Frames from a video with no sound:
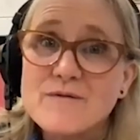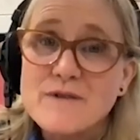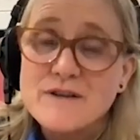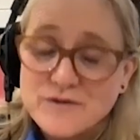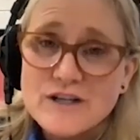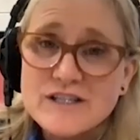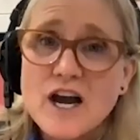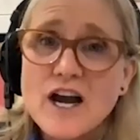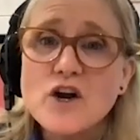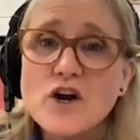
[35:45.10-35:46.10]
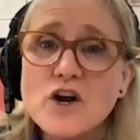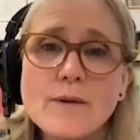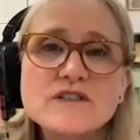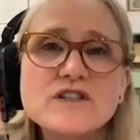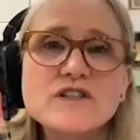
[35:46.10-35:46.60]
as far as I know, I
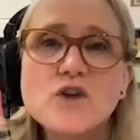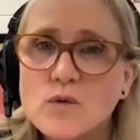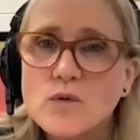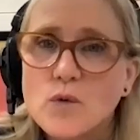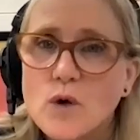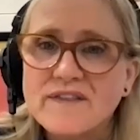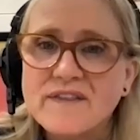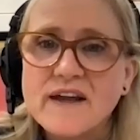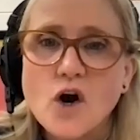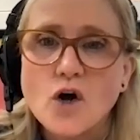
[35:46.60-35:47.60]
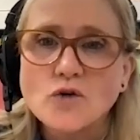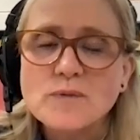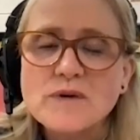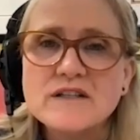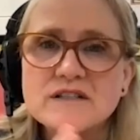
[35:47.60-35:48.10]
was the only one that they called
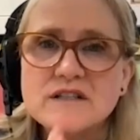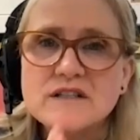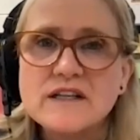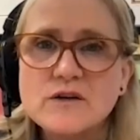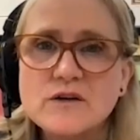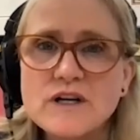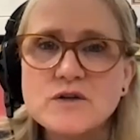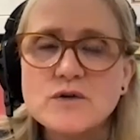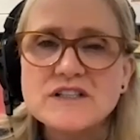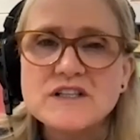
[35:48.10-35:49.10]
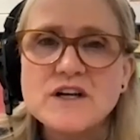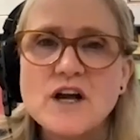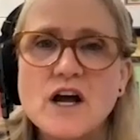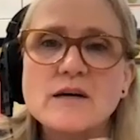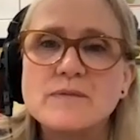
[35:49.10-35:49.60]
because the Chris, Chris and
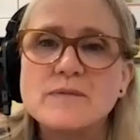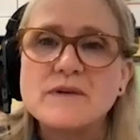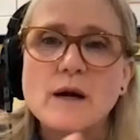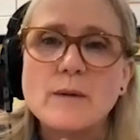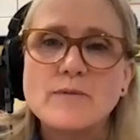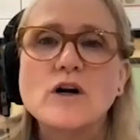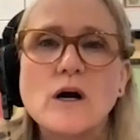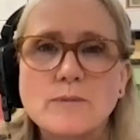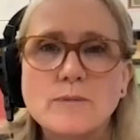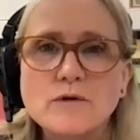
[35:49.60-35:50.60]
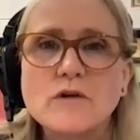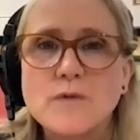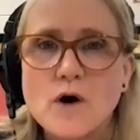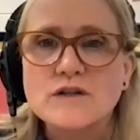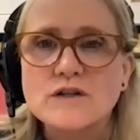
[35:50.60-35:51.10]
I had been up for a couple of
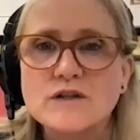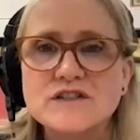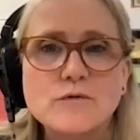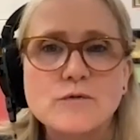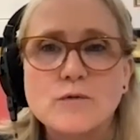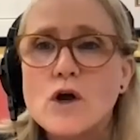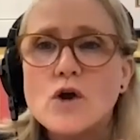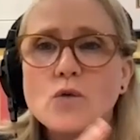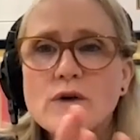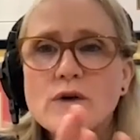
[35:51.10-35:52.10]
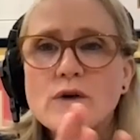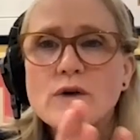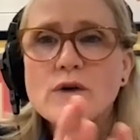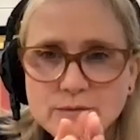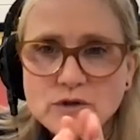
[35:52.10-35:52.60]
parts that we have a
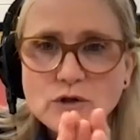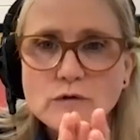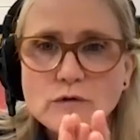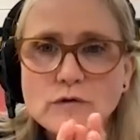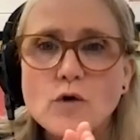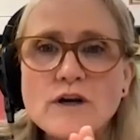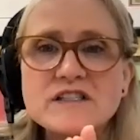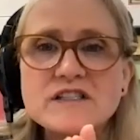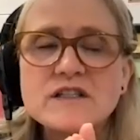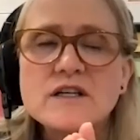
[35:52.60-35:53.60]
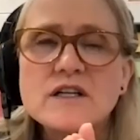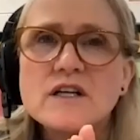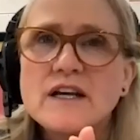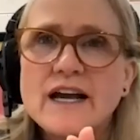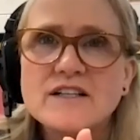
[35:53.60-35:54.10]
similar voice,
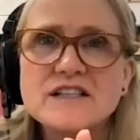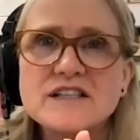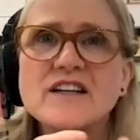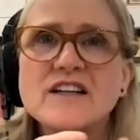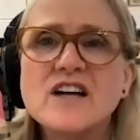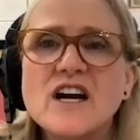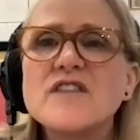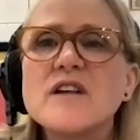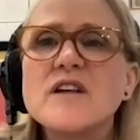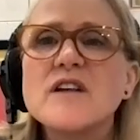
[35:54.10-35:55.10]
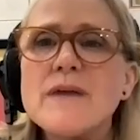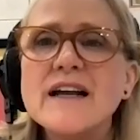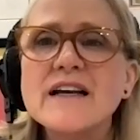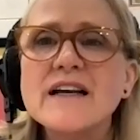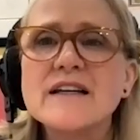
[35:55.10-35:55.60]
how to say it, kind of the, the
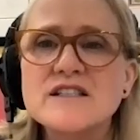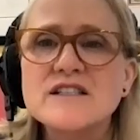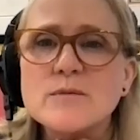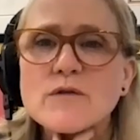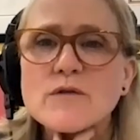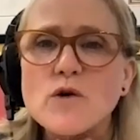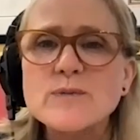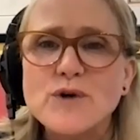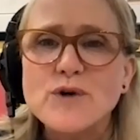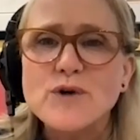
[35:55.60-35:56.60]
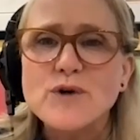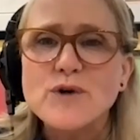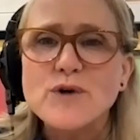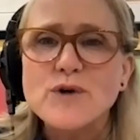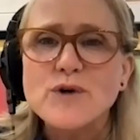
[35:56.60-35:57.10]
mechanism of voice
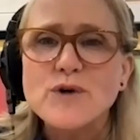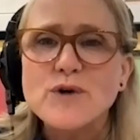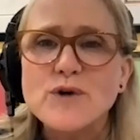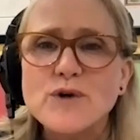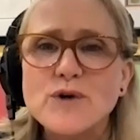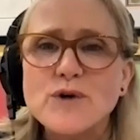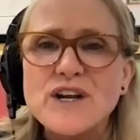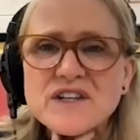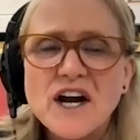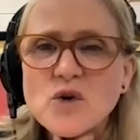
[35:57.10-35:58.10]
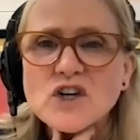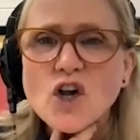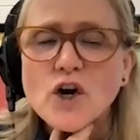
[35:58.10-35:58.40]
print.